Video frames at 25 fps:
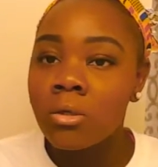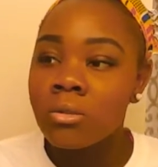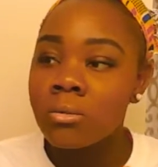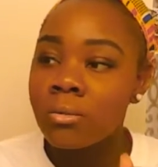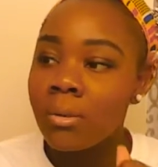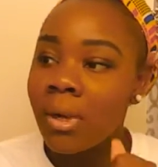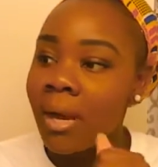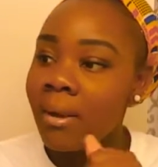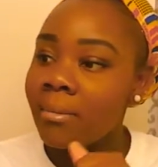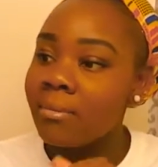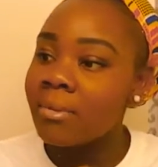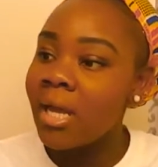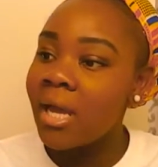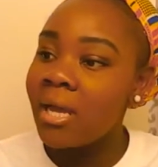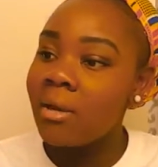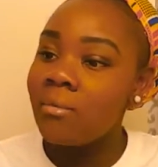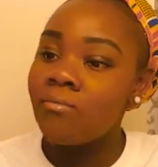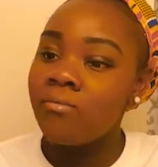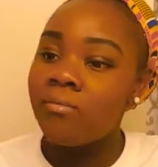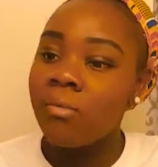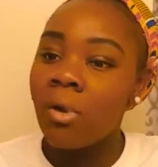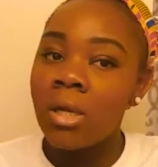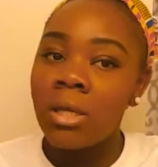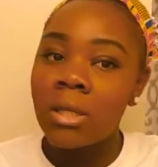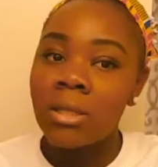So I'm like
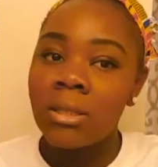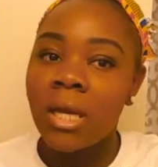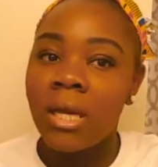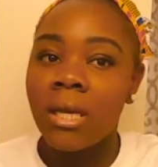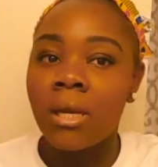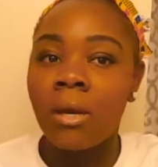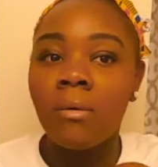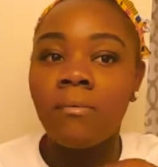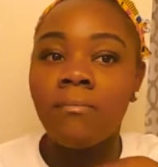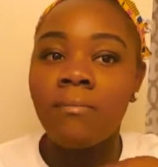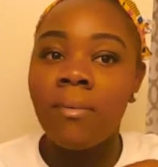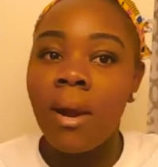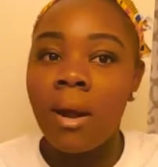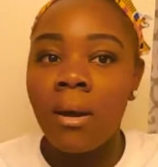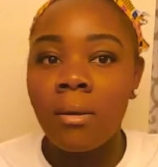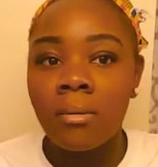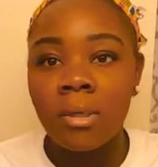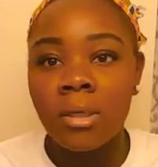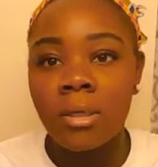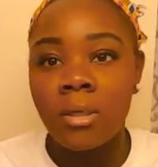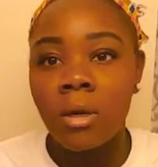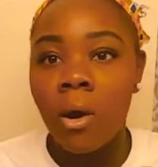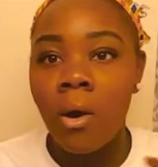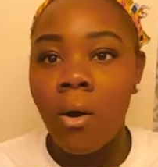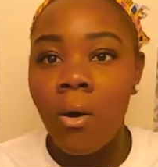running, like, around
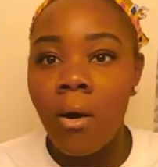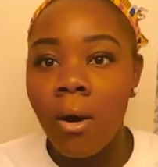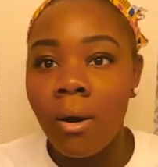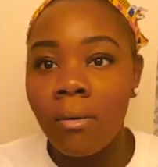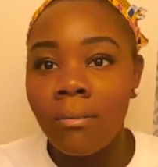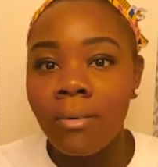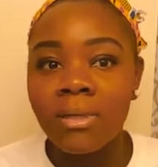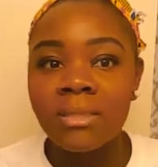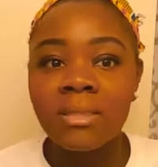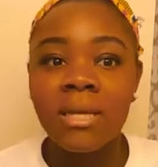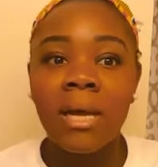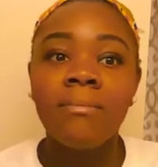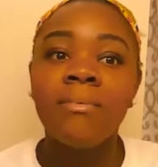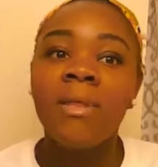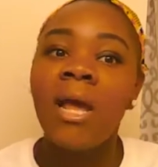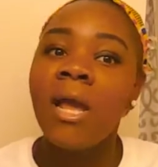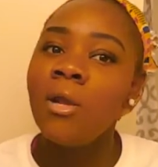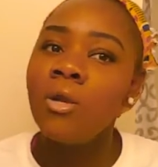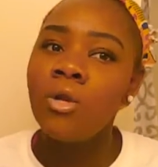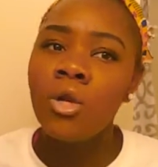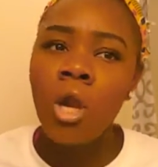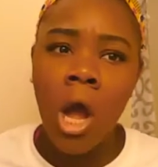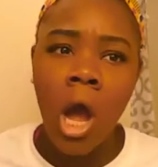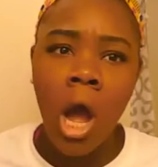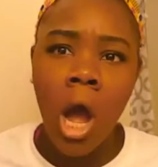in the hallways. I'm
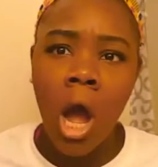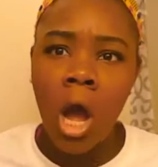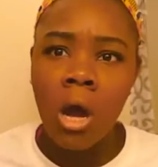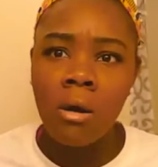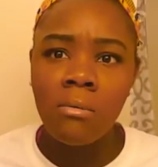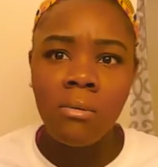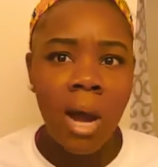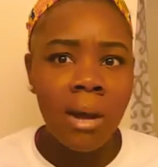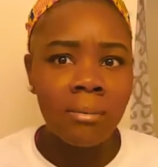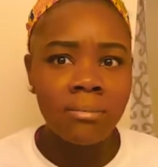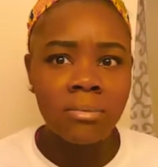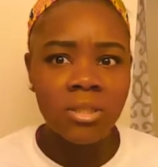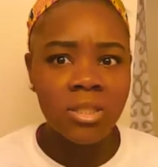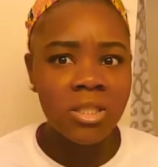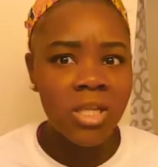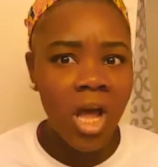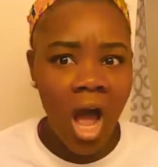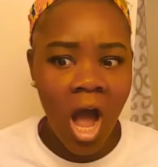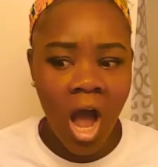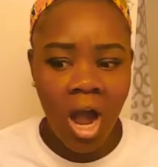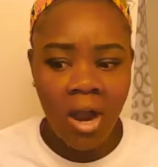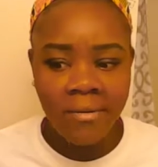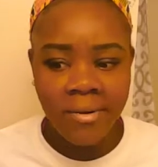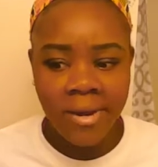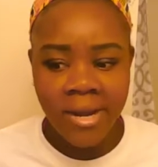like, no, I'm
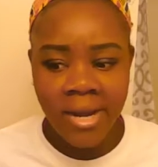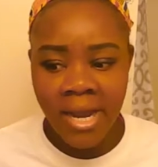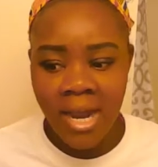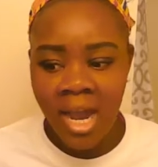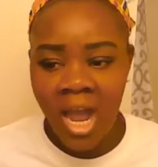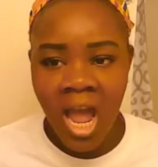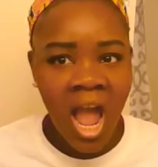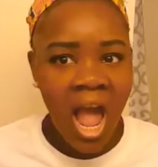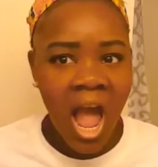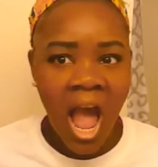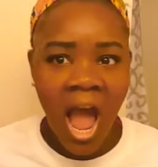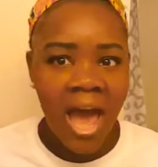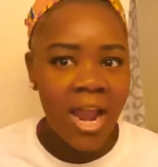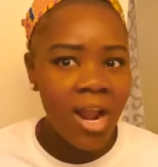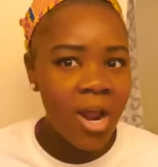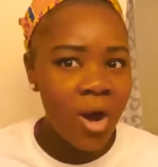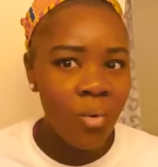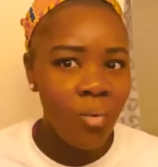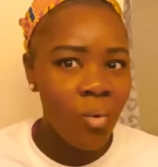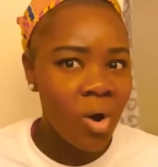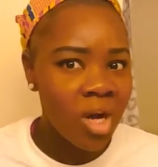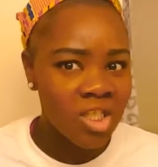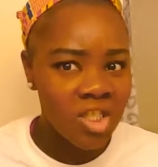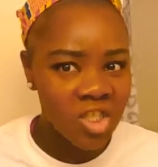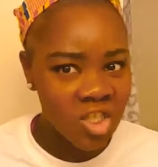sorry, I
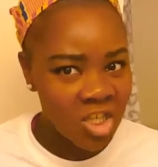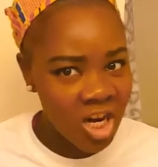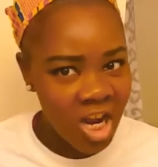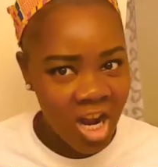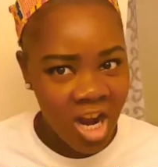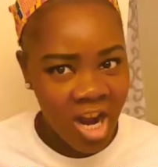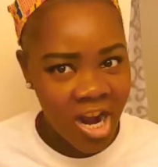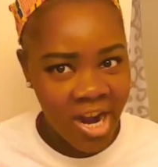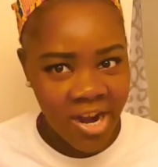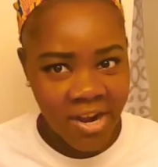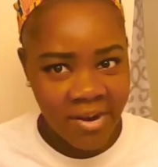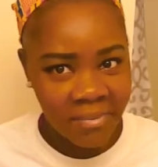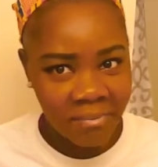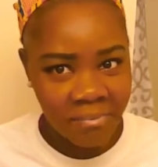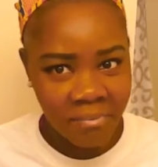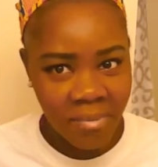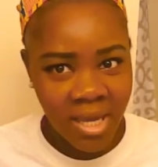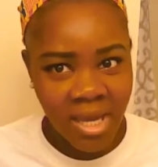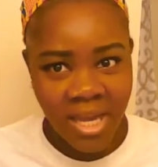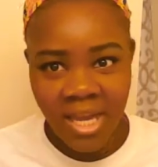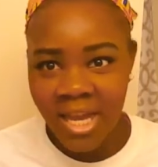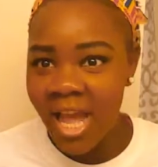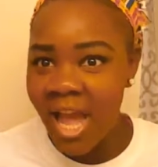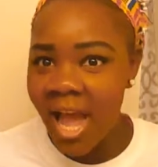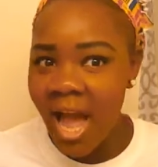don't want you to hurt
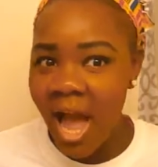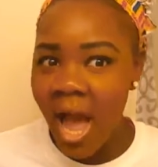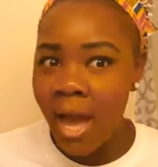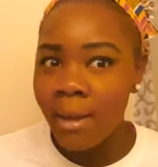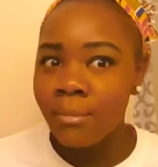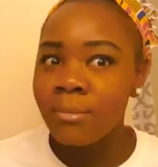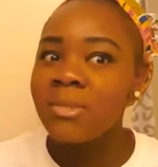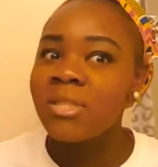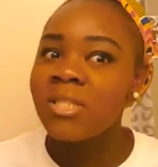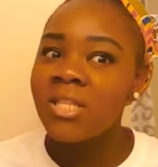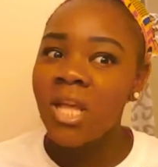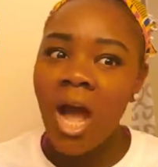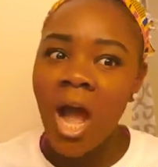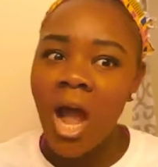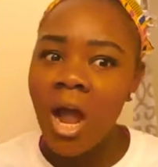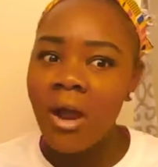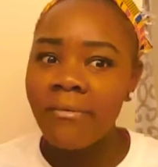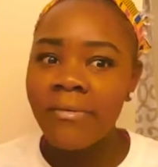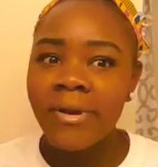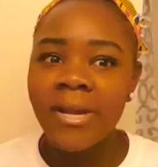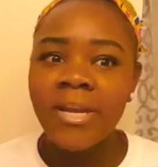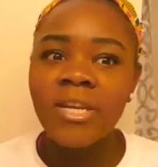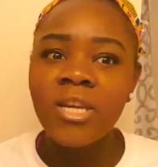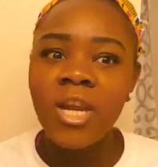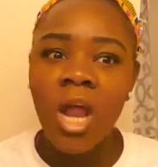me, I'm
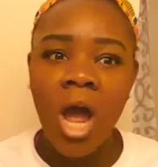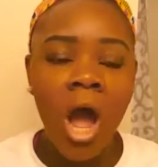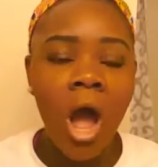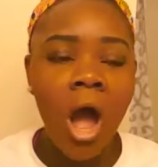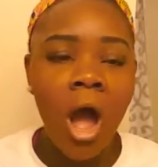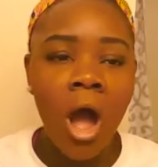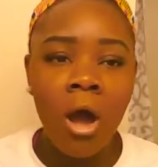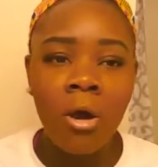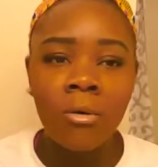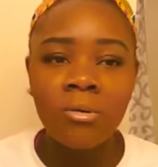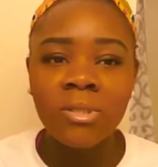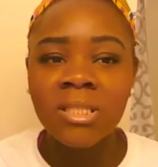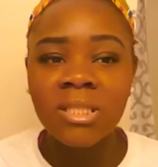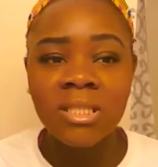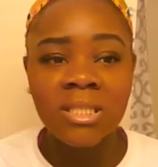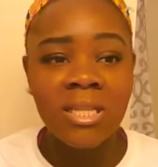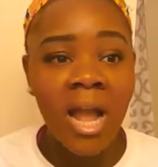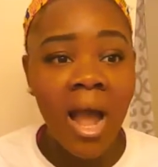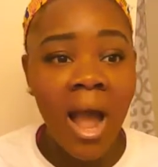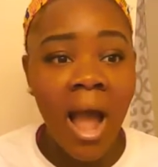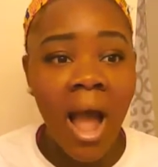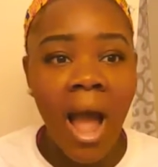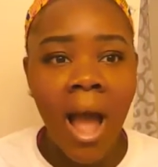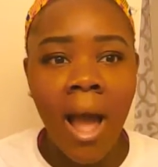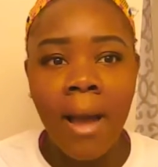sorry, no,
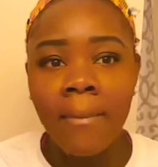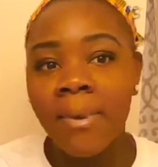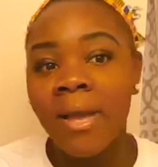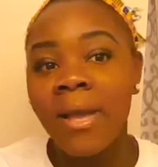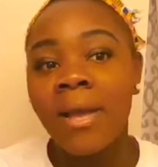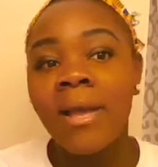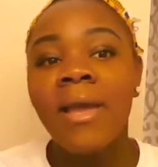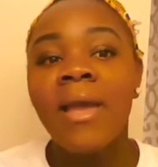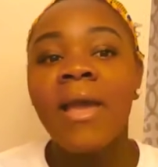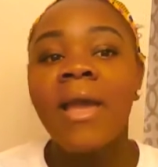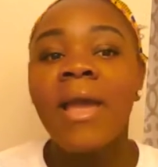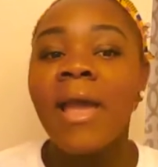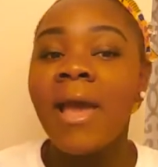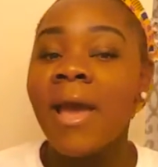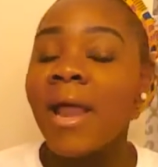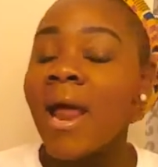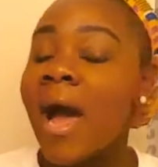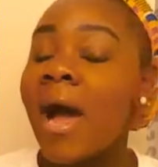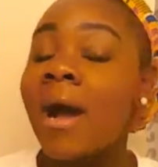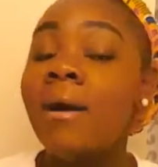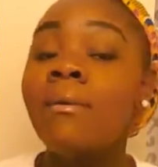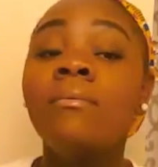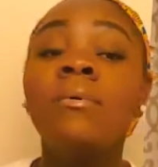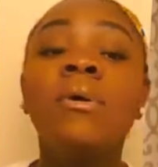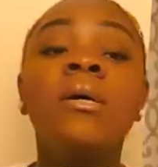stop. And
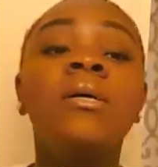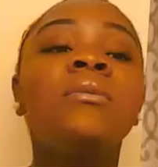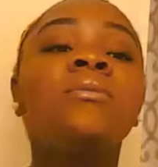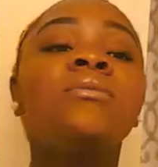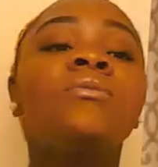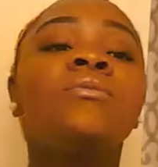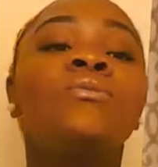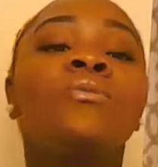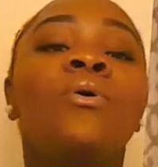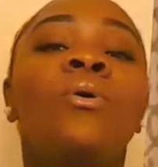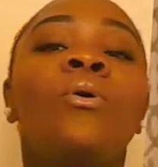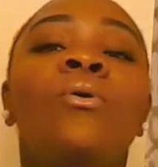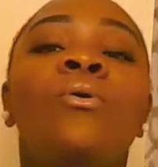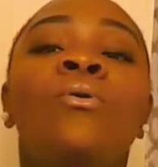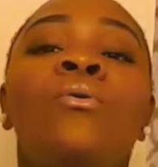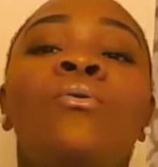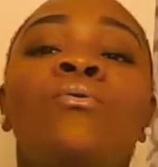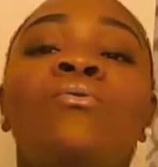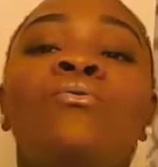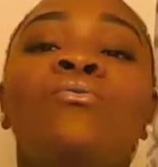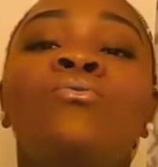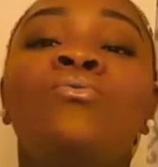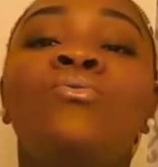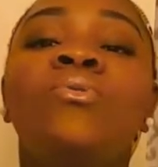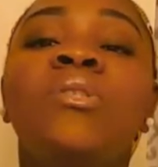I was so
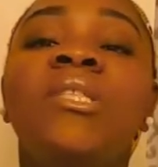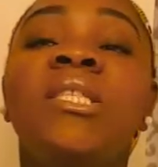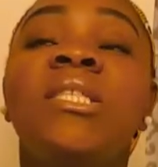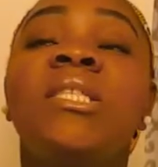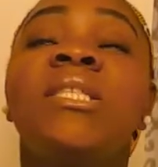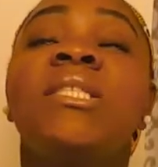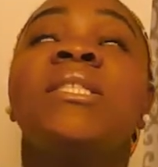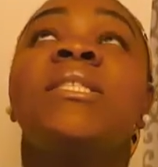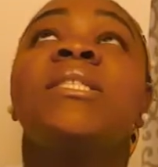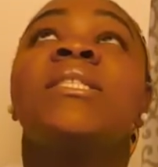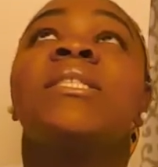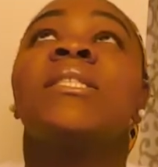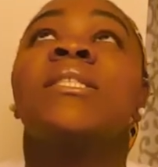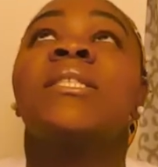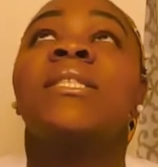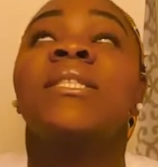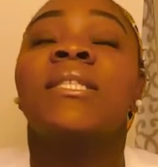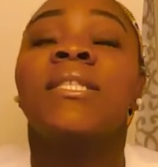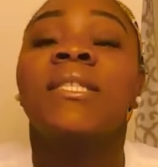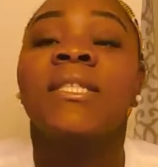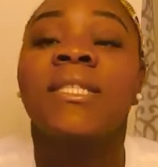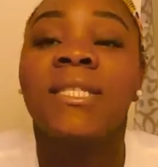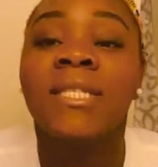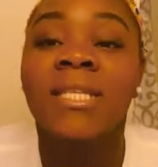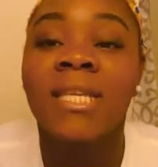
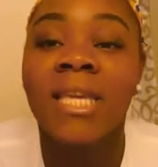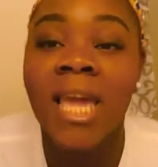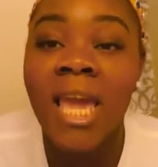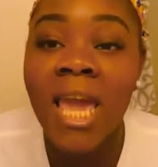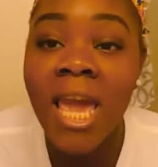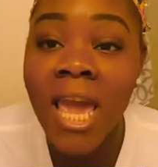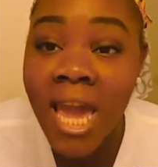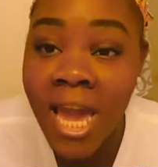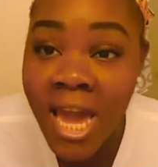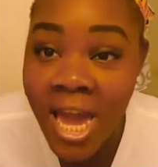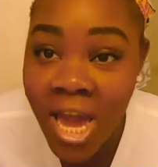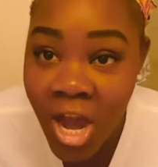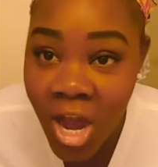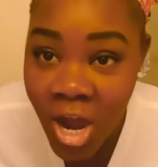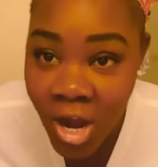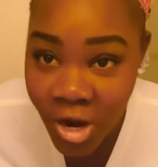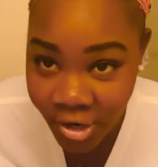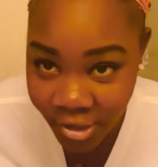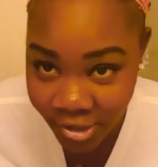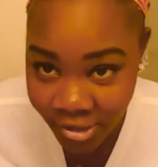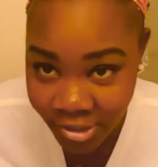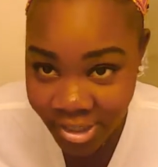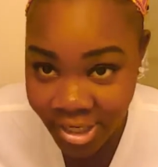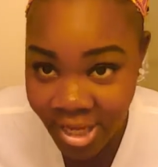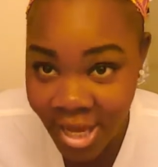
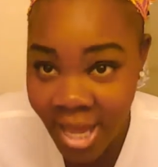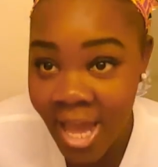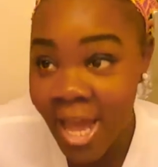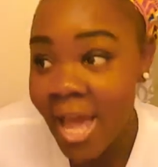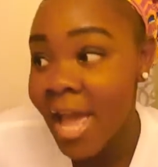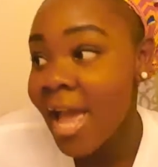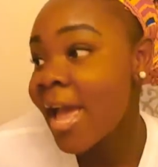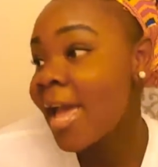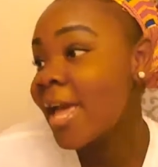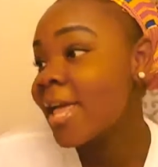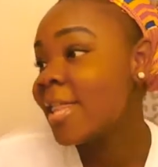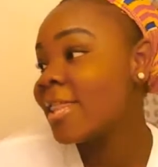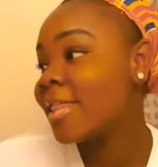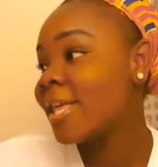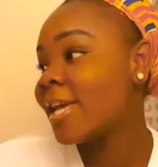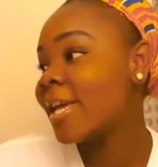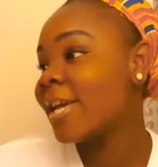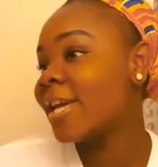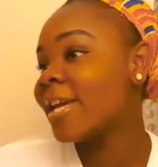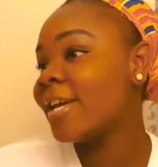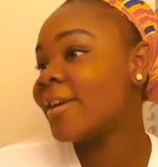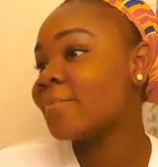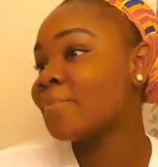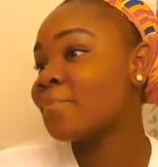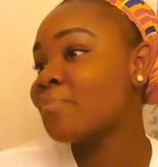scared. And
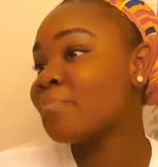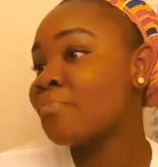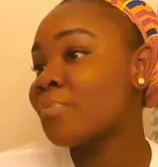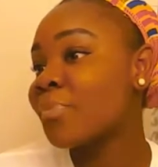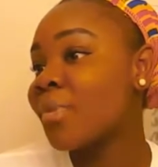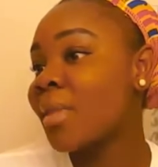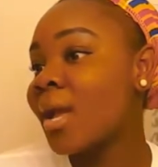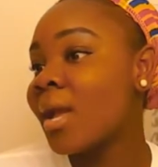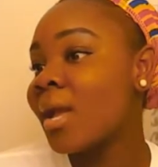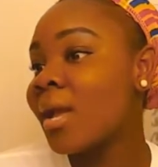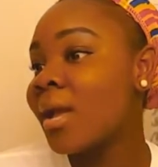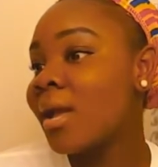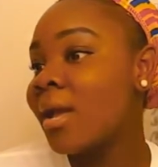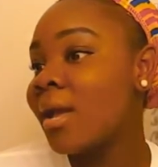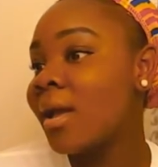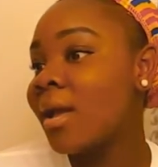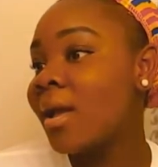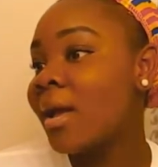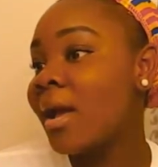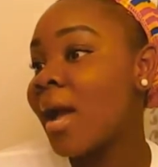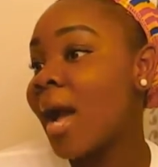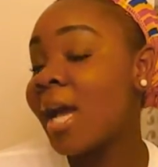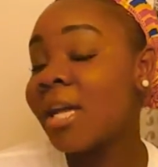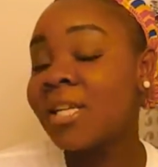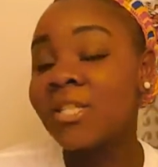then
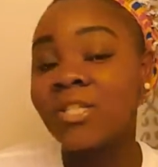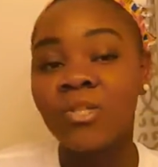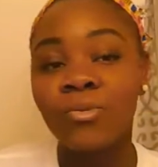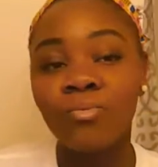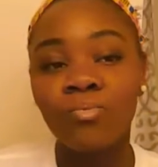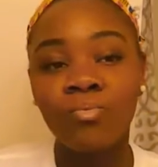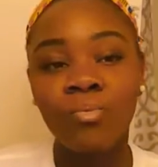I'm